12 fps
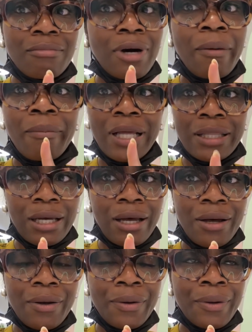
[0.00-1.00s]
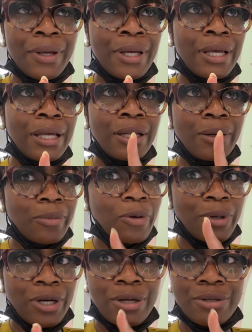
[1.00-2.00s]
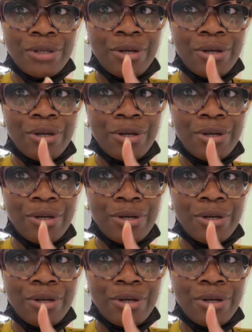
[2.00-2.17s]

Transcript: a month ago don't be one of those